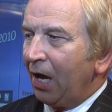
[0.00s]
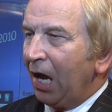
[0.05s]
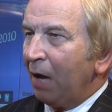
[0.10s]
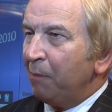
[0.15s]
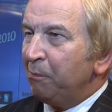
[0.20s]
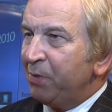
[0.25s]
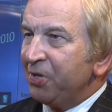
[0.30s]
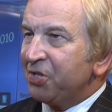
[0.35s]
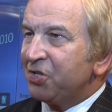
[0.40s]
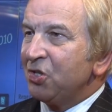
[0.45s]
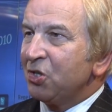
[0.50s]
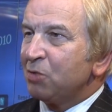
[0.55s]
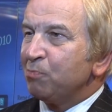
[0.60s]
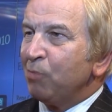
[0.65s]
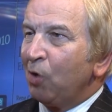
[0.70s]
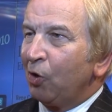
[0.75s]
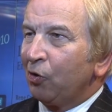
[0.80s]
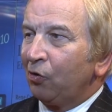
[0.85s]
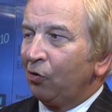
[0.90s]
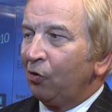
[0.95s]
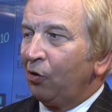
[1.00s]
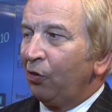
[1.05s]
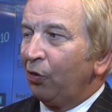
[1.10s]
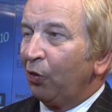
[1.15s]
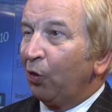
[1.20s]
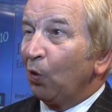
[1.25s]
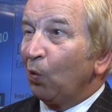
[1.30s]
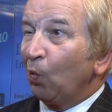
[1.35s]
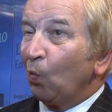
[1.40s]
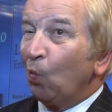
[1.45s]
a business model
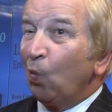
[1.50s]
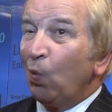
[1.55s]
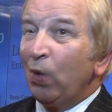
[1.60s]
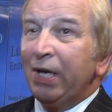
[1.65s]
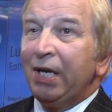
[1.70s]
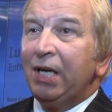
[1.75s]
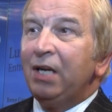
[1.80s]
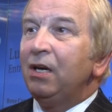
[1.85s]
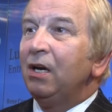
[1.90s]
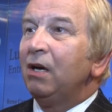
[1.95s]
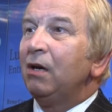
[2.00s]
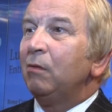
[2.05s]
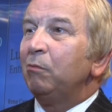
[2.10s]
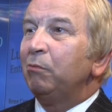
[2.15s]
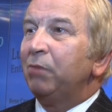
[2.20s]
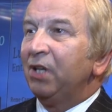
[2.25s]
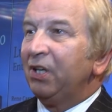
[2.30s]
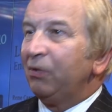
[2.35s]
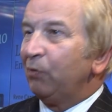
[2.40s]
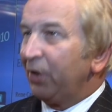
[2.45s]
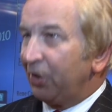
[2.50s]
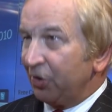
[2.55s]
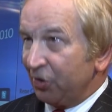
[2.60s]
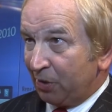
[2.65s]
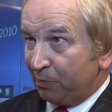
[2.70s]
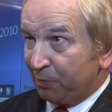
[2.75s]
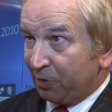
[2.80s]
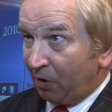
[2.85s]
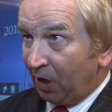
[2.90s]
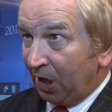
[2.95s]
that we believe we can
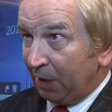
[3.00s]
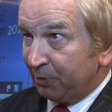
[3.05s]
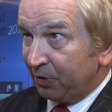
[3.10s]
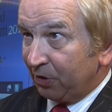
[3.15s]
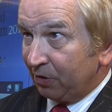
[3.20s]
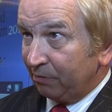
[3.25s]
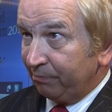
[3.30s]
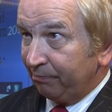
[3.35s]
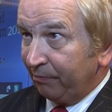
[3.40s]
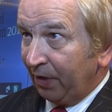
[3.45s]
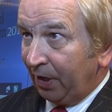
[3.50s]
subscribe to.